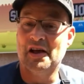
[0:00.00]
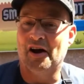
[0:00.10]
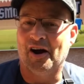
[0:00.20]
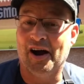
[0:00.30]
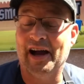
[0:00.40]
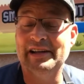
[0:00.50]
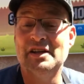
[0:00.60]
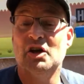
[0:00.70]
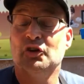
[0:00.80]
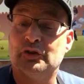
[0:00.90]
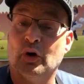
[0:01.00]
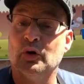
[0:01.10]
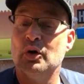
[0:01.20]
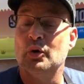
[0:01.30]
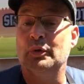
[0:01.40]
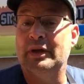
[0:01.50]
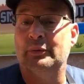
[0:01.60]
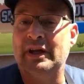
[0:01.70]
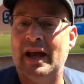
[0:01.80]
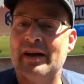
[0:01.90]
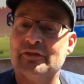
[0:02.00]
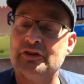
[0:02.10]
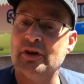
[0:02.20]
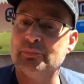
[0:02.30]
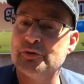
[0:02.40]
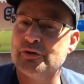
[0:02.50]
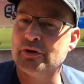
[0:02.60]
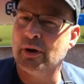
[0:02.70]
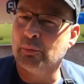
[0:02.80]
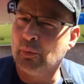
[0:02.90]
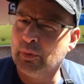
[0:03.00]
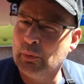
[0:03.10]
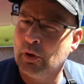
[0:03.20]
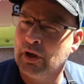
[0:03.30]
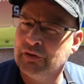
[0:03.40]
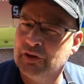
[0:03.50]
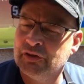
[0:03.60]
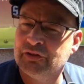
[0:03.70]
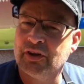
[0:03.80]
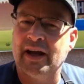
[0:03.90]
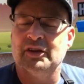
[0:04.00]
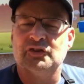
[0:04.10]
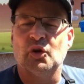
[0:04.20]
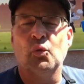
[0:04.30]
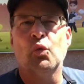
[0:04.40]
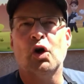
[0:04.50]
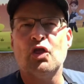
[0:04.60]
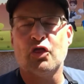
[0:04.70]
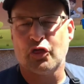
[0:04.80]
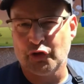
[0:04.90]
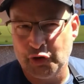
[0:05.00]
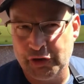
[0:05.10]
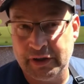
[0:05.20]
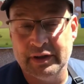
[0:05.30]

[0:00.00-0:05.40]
All right, so we have the temperature up where we want on the inside. It's at 130.